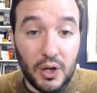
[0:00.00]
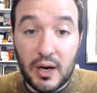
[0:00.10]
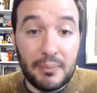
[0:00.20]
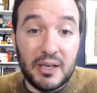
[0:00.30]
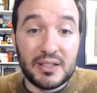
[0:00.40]

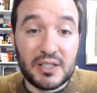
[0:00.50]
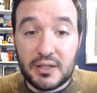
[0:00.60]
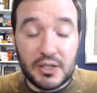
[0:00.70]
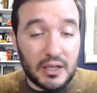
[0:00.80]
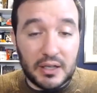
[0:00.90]
I mean, it's
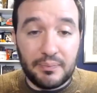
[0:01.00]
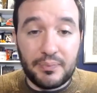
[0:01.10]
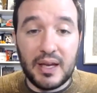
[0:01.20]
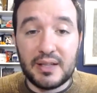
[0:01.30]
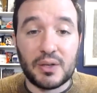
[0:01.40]
it's like a
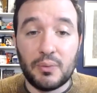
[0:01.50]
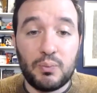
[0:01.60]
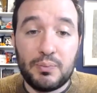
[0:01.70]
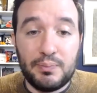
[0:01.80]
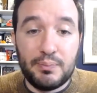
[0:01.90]
it's a
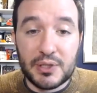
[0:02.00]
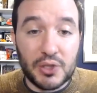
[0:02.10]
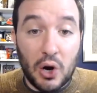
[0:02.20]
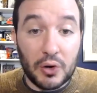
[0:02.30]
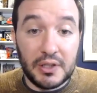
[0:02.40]

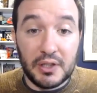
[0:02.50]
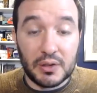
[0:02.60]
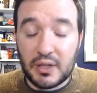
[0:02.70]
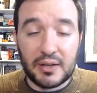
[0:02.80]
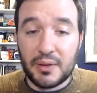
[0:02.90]
bizarre year,
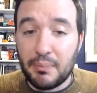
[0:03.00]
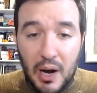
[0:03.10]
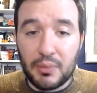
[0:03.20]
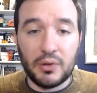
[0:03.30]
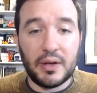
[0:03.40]
like the
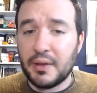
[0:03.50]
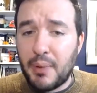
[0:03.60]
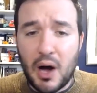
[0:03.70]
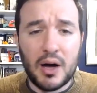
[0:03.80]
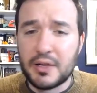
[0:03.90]
bubble and the
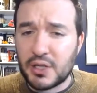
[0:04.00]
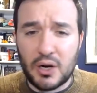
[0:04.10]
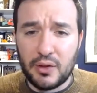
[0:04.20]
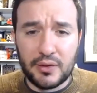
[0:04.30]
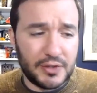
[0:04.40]
pause and
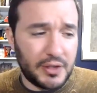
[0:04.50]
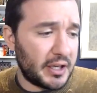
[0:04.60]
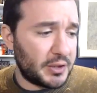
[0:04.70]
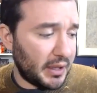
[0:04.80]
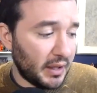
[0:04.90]
all those
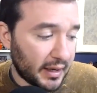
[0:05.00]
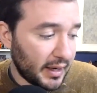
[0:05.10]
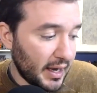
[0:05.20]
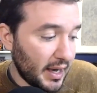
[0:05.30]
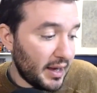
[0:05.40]
things. But like
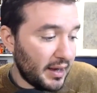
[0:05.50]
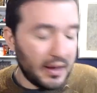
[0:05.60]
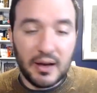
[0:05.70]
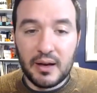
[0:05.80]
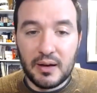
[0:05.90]

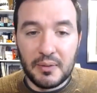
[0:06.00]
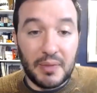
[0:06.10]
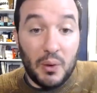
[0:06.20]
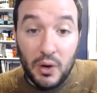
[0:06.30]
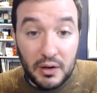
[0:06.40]

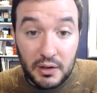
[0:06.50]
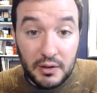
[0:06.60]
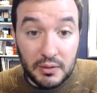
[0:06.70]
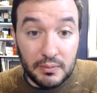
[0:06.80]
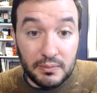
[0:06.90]
they weren't good.
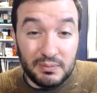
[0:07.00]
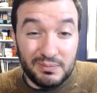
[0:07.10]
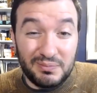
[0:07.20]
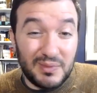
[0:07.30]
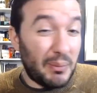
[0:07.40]

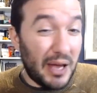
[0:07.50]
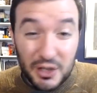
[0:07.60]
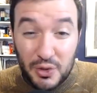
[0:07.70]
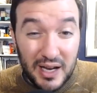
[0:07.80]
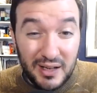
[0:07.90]
They made a
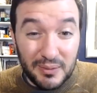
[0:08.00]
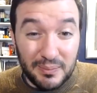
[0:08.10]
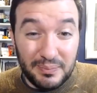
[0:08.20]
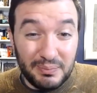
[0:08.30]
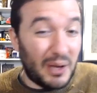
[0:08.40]
trade.
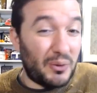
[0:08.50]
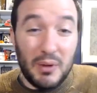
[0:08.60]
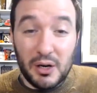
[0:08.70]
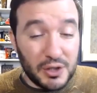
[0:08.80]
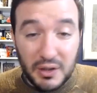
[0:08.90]
They were
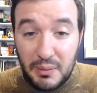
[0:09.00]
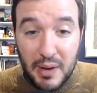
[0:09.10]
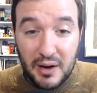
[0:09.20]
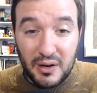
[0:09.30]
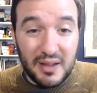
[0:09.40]
marginally
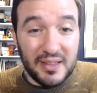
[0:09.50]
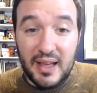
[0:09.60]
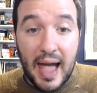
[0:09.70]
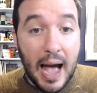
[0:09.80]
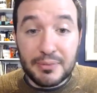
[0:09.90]
better, and then
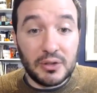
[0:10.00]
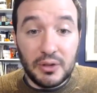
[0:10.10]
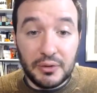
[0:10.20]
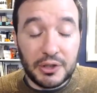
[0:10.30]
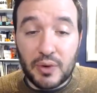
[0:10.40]
they
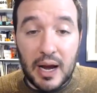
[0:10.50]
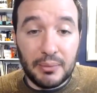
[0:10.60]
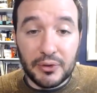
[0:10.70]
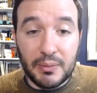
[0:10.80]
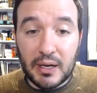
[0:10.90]
absolutely
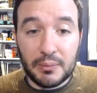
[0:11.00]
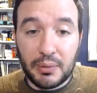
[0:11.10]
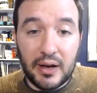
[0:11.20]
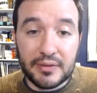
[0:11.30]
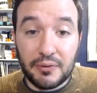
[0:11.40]
scrambled to make the
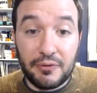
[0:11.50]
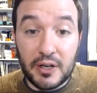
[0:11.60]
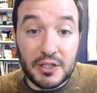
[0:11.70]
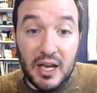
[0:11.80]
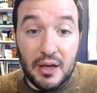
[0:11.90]
playoffs and
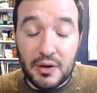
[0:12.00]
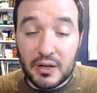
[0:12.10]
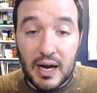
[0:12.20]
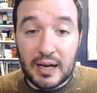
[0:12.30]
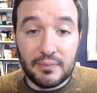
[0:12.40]
finish eighth and
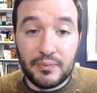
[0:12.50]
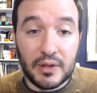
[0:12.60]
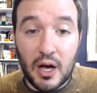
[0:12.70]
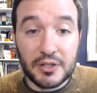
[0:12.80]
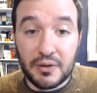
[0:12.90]
got
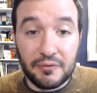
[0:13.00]
lost in